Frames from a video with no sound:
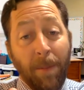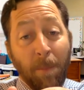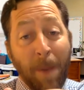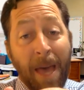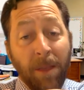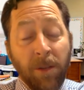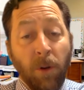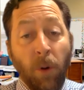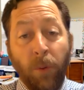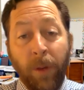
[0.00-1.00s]
math is
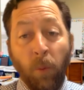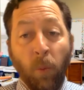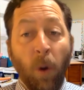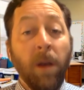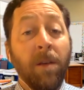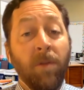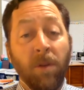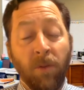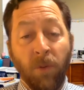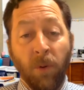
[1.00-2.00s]
only one of
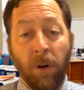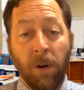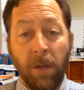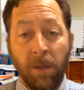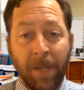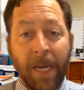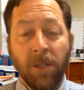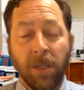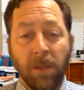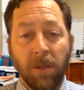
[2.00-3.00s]
the 4
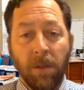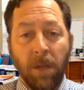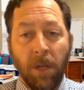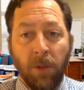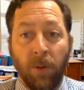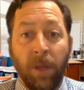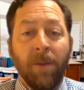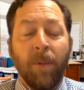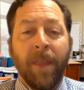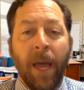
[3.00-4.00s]
sections. So think
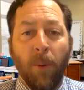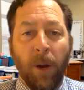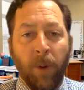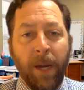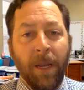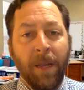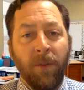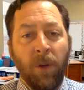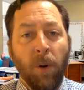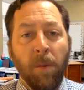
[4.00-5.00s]
about it that way, right?
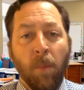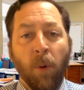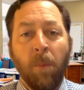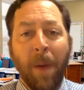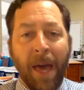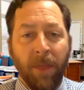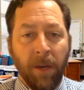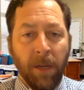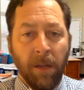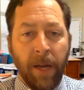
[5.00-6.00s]
If you are more math
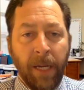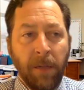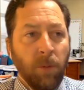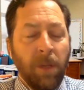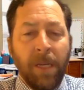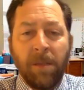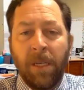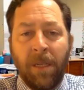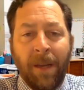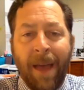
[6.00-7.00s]
inclined, well, the
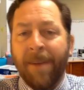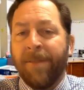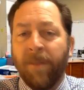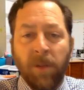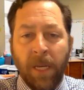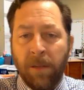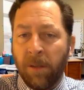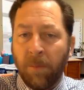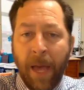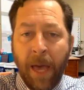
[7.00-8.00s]
SAT, half of the test
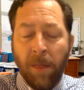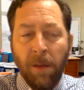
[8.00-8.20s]
is math.